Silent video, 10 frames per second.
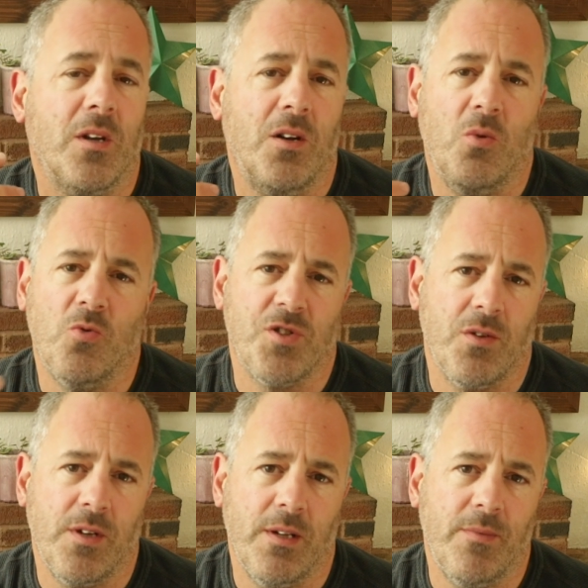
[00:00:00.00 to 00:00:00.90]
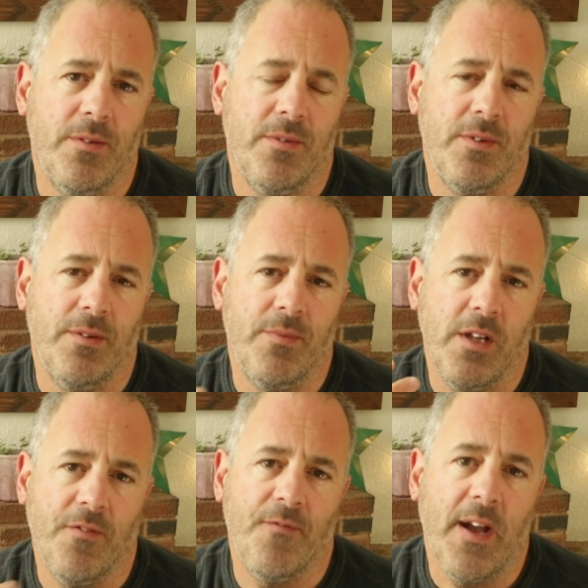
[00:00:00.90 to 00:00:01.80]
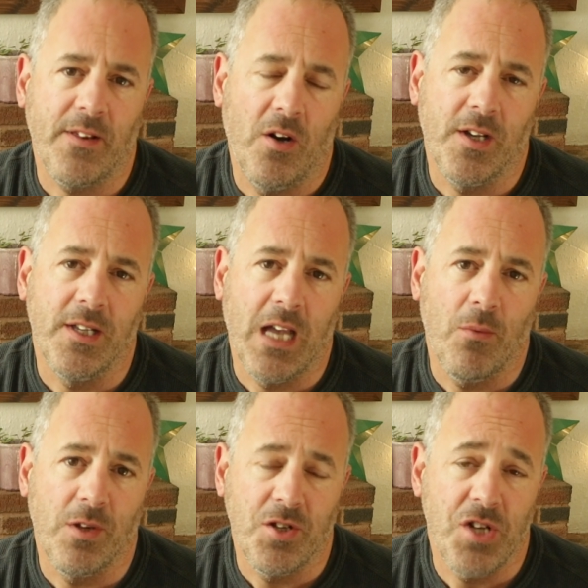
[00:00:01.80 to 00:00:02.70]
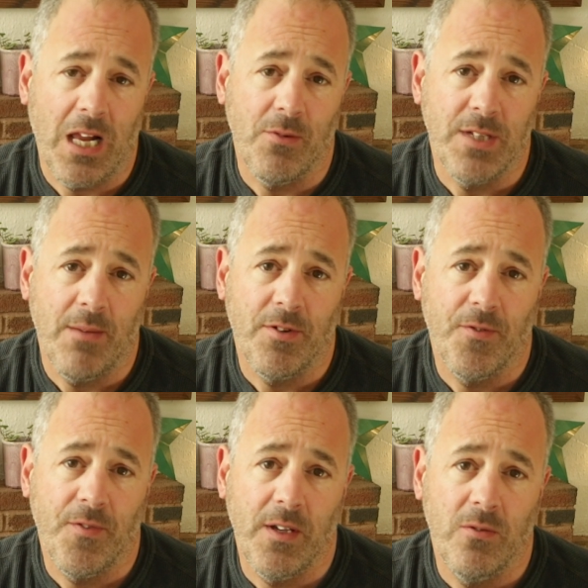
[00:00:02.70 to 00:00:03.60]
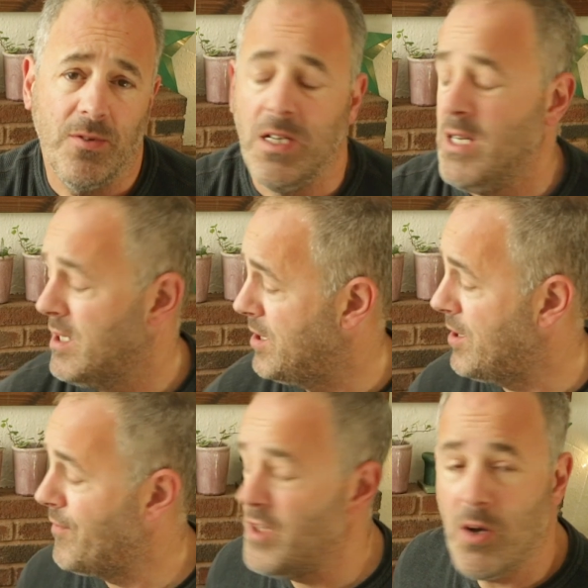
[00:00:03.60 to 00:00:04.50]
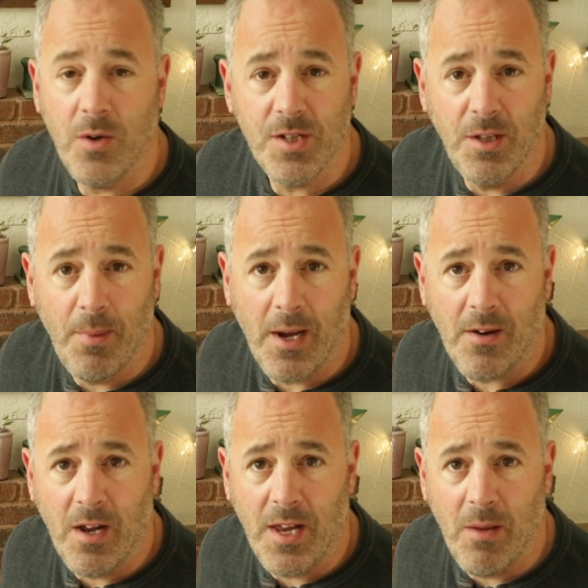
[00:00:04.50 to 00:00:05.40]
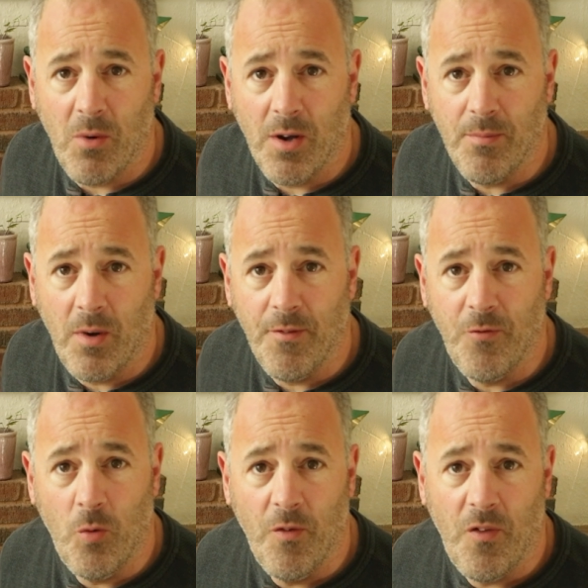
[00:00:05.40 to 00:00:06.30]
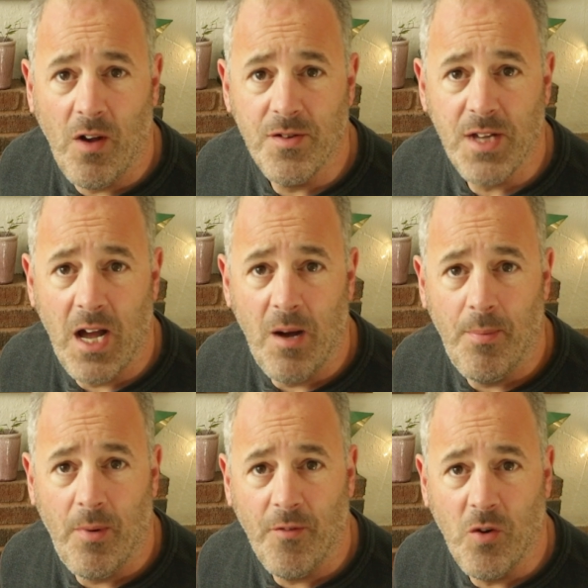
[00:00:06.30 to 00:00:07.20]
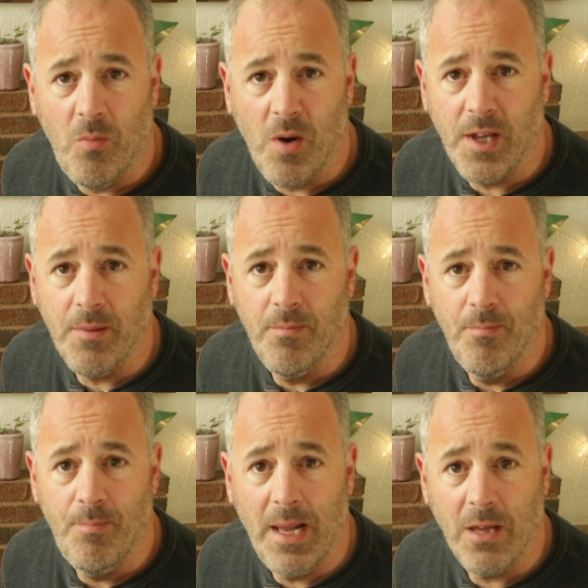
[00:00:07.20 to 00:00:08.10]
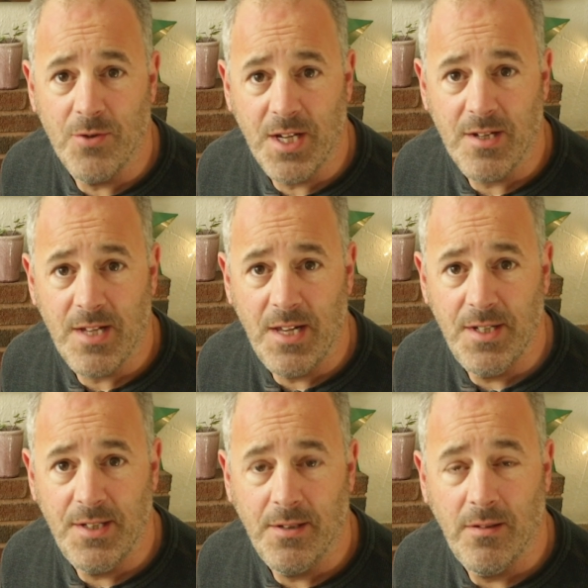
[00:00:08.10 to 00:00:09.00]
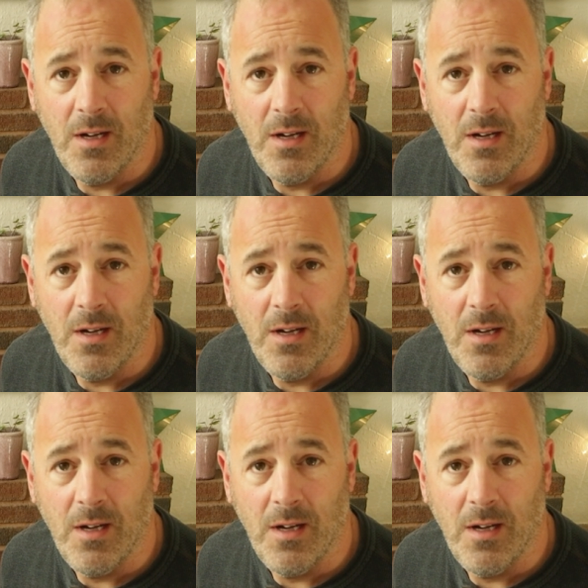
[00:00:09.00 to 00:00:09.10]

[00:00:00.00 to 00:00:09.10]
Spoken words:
and also the effect that I can get with a shallow depth of field. Now, if you've noticed in the background here, my 4x5 setup, I've got my bellows extended